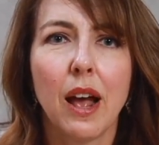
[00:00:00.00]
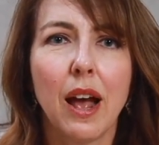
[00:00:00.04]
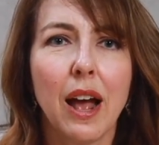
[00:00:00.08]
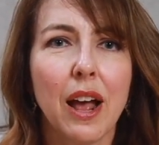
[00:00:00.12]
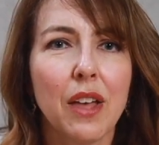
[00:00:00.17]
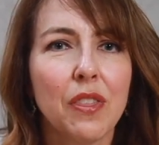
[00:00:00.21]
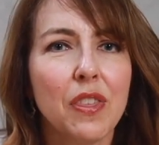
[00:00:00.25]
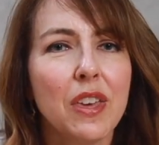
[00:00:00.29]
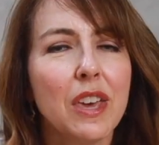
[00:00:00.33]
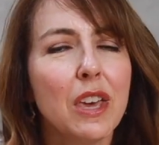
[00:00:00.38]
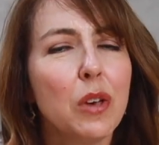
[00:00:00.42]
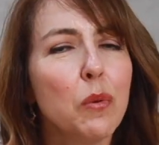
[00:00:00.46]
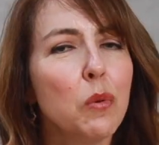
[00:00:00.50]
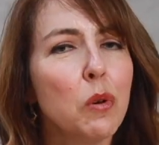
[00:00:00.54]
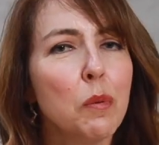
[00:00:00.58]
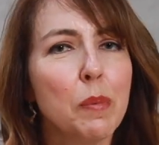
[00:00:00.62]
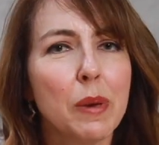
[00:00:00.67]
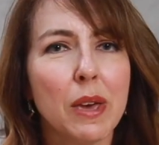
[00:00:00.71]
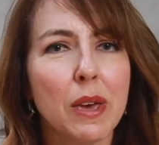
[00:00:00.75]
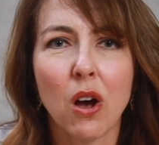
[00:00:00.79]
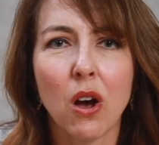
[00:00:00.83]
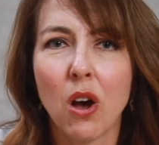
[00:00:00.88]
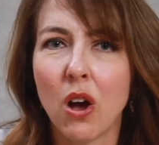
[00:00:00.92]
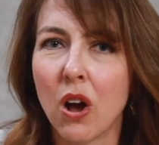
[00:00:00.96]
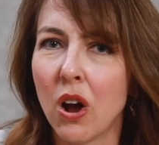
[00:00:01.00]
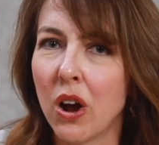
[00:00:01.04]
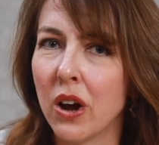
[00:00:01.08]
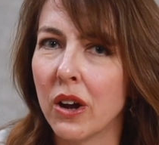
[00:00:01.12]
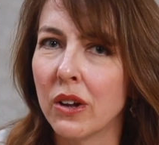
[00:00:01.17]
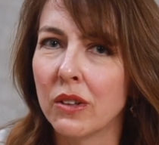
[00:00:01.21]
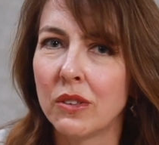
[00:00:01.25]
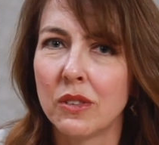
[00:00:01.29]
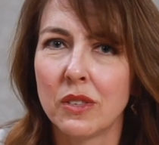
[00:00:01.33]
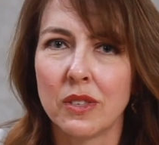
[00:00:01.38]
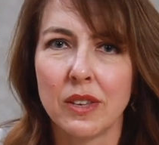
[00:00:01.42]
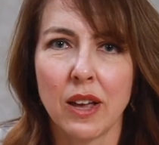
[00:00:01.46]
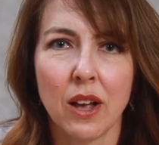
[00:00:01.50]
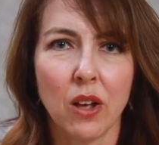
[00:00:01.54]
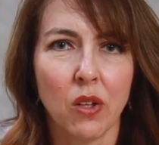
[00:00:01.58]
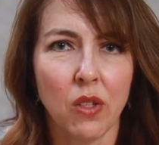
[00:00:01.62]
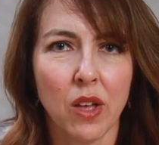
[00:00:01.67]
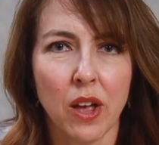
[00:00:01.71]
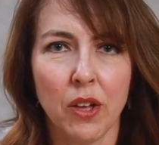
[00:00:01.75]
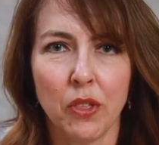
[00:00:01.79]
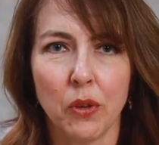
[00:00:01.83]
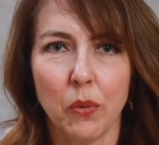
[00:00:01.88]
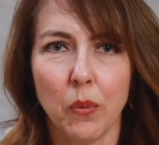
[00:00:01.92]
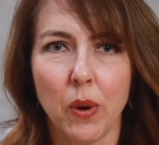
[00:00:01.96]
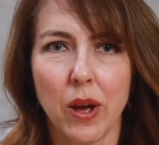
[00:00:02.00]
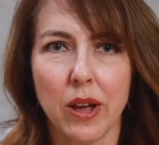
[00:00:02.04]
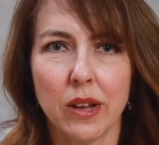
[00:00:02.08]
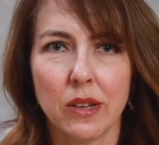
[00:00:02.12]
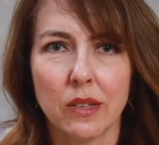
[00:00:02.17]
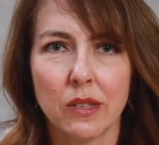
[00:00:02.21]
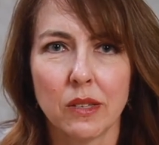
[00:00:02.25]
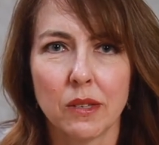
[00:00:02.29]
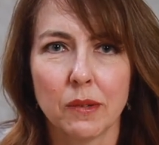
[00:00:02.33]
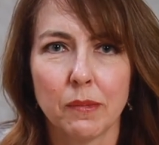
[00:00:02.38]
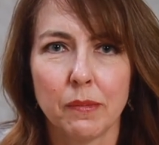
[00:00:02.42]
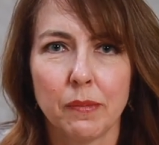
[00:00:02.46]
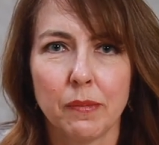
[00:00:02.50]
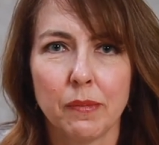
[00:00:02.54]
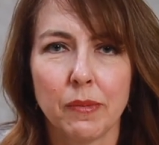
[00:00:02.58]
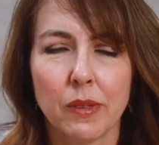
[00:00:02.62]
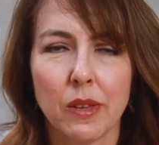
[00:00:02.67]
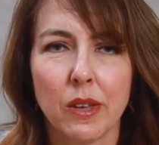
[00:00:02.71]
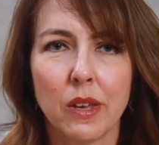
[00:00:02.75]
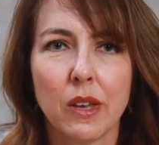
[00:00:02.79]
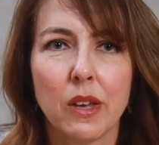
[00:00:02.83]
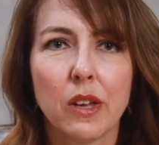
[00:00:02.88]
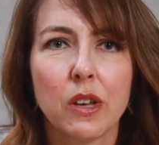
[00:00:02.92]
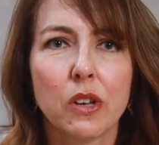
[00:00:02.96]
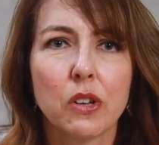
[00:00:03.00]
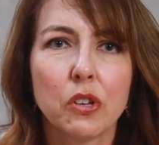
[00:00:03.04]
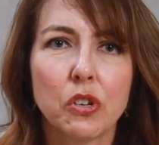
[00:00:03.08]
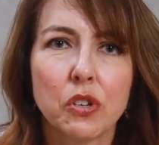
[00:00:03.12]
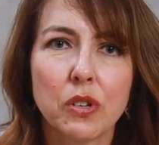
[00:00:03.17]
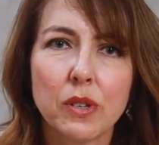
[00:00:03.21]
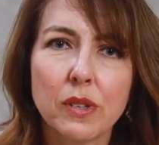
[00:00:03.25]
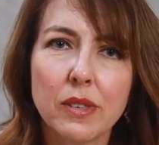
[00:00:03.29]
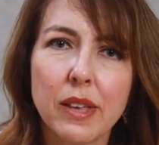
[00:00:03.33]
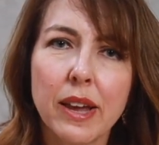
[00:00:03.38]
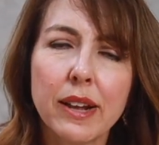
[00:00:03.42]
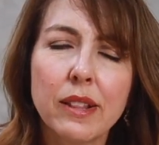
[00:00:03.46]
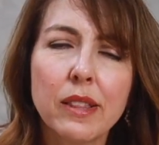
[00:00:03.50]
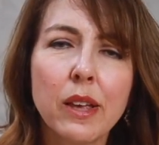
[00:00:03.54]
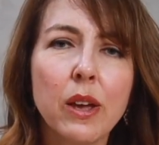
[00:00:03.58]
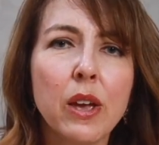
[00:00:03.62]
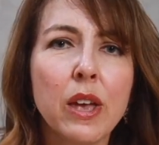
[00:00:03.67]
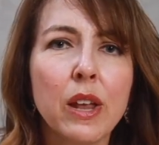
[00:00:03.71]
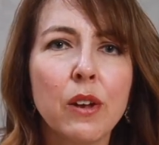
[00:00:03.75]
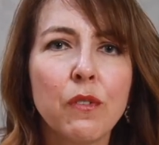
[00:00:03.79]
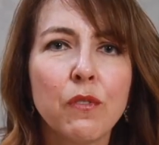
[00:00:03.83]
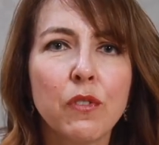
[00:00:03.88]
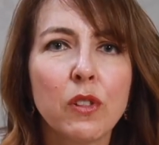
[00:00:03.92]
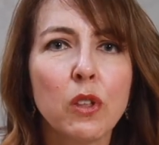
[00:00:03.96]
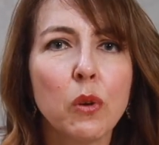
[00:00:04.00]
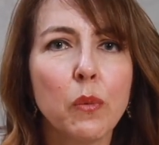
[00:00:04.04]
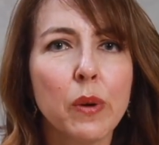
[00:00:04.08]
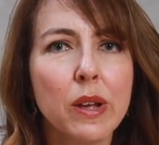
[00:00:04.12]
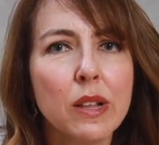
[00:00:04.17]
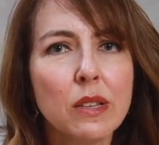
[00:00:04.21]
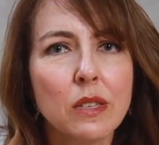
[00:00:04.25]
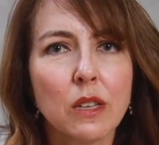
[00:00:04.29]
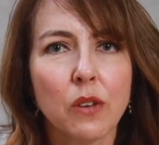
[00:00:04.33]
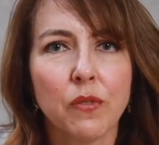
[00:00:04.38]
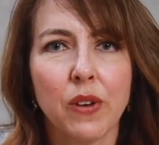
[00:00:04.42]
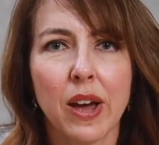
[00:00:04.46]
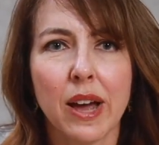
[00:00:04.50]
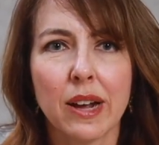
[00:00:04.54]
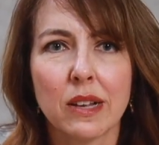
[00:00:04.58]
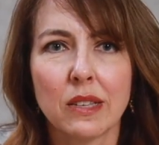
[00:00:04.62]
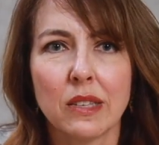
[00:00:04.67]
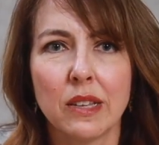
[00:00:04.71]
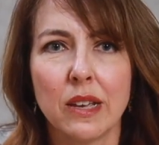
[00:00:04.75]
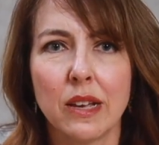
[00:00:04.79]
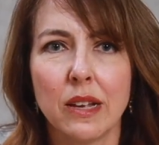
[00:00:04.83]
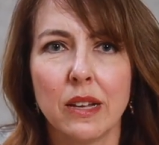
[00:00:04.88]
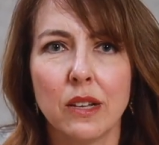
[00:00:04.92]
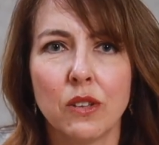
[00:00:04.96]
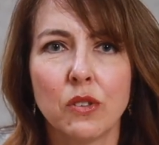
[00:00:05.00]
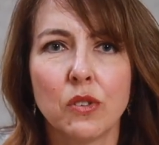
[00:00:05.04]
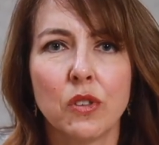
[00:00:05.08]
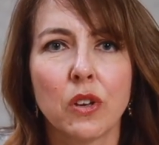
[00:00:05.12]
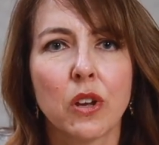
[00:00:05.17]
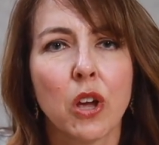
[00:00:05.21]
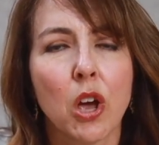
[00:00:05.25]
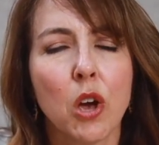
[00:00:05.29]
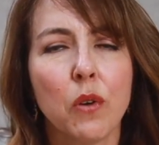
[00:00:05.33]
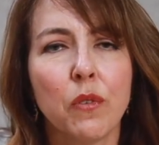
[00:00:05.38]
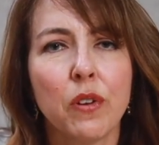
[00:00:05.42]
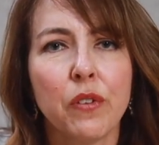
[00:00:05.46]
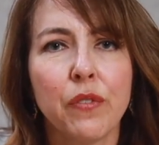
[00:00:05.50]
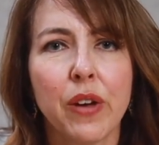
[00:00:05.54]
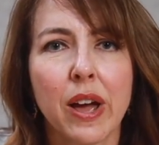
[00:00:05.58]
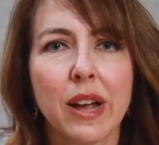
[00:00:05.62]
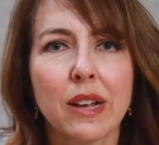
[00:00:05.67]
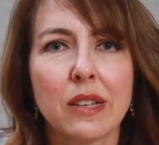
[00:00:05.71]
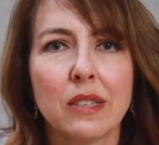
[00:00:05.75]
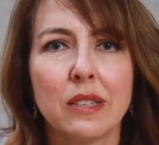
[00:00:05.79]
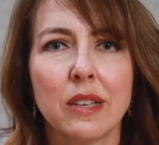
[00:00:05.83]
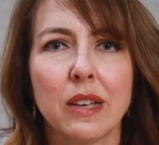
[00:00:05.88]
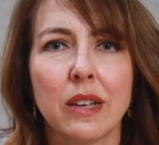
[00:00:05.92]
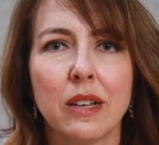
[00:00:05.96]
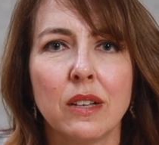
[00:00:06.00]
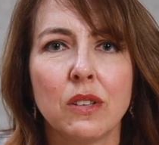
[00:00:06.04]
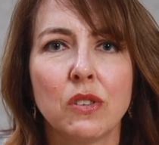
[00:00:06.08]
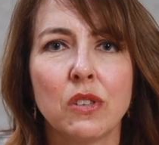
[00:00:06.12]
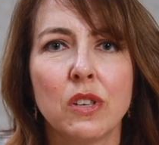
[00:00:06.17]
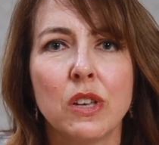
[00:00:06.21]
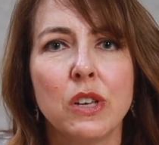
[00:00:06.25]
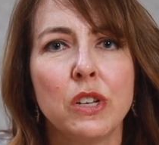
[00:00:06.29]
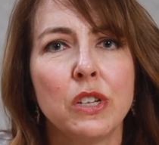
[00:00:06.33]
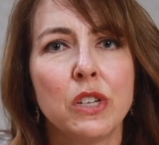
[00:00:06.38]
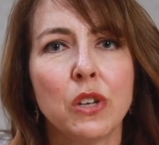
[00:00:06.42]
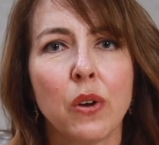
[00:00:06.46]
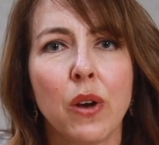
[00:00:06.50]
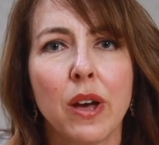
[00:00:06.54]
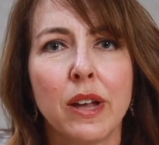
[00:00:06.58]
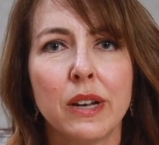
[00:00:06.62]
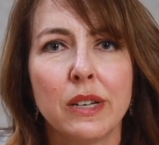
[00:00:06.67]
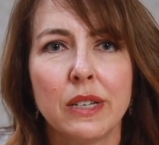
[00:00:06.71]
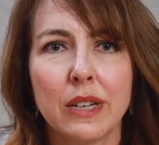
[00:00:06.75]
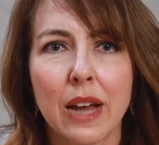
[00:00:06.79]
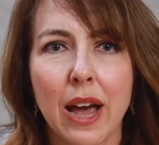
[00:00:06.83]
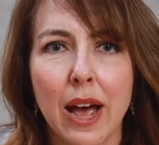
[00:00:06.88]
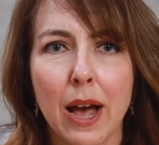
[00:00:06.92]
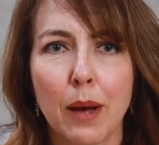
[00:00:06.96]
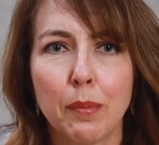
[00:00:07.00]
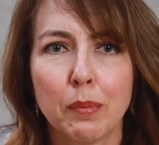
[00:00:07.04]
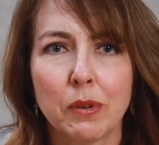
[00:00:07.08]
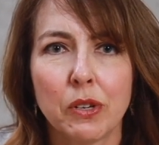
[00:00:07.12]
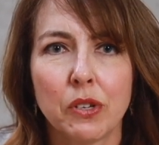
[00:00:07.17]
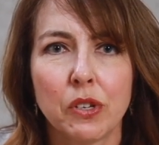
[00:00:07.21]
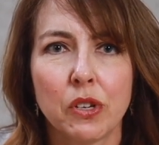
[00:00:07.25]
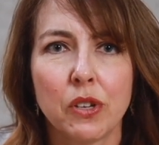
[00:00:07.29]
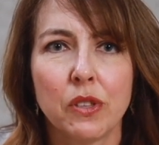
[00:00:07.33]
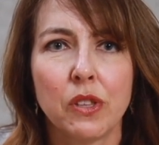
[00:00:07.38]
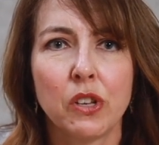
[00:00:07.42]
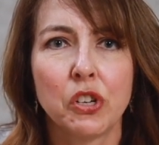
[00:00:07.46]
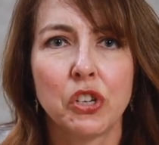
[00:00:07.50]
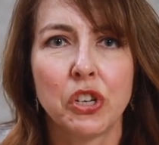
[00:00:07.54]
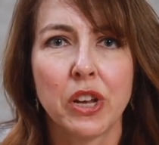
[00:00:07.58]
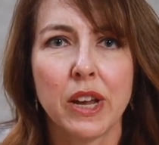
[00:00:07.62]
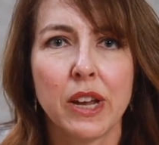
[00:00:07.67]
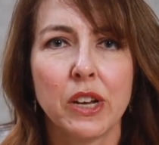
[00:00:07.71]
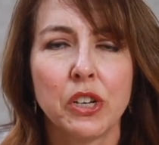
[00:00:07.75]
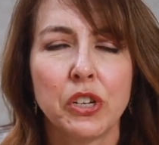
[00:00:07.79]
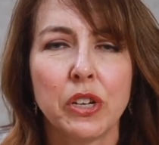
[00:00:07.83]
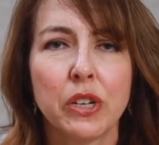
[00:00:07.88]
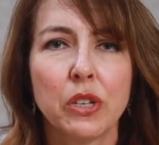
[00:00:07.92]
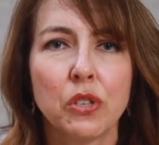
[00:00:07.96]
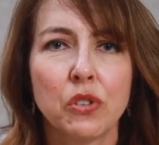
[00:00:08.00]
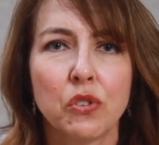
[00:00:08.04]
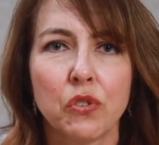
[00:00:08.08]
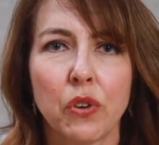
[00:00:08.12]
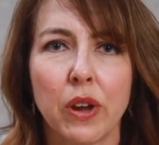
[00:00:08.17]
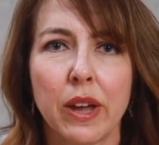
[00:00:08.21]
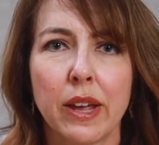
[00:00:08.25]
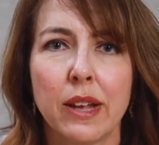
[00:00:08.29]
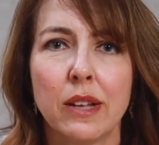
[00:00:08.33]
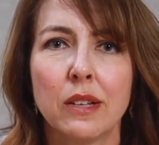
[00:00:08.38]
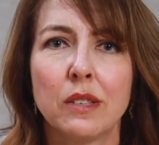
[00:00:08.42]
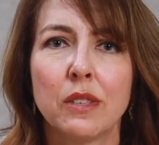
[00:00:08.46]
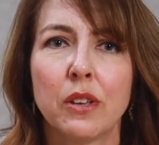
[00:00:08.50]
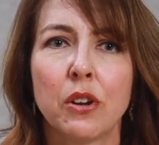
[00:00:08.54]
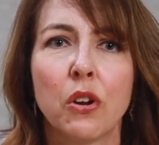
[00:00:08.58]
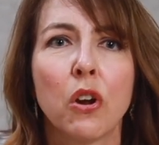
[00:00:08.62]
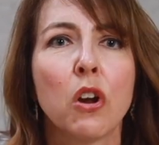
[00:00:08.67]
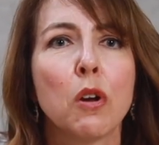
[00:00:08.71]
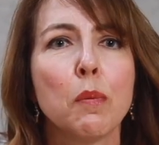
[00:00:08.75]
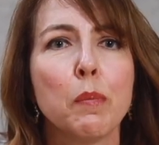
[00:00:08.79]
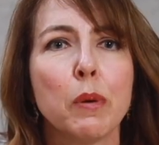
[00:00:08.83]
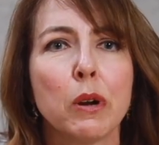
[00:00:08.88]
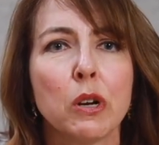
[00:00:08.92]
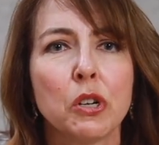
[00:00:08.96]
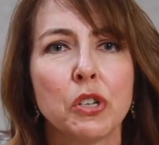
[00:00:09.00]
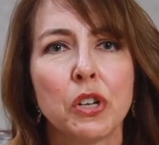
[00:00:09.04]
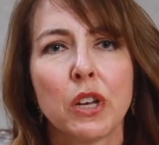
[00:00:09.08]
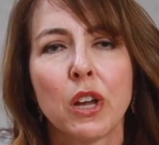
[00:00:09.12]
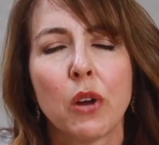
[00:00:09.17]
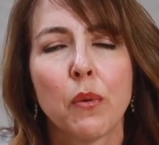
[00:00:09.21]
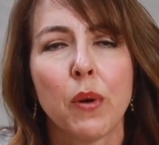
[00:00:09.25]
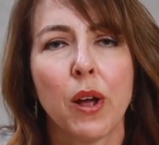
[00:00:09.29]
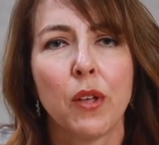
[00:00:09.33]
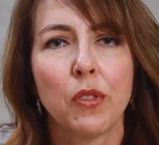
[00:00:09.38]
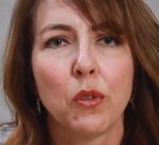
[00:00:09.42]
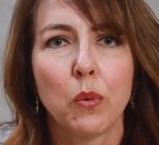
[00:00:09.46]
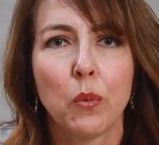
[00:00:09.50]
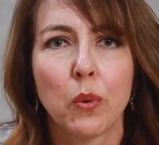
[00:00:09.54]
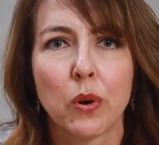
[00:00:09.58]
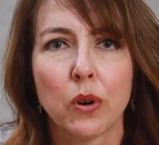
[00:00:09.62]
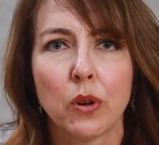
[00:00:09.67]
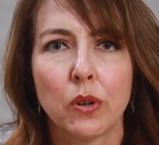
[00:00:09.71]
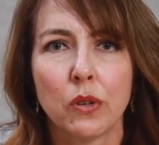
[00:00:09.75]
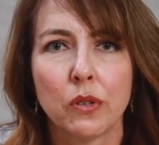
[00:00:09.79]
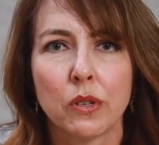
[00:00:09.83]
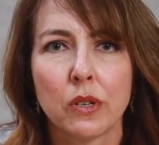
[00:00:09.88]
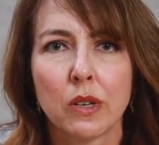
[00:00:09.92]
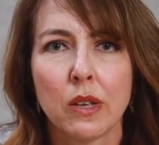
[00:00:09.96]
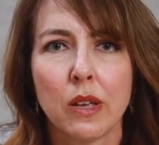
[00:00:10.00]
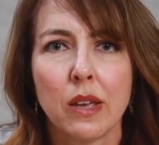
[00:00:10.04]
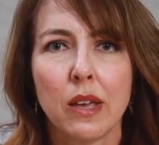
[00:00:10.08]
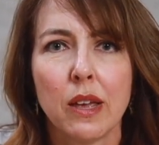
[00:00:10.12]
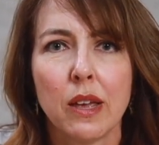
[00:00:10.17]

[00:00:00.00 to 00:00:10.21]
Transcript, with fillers: I think it will hard sell otherwise. Just like the influenza vaccines, the COVID vaccines need to adapt to the changing strains that are emerging around the world.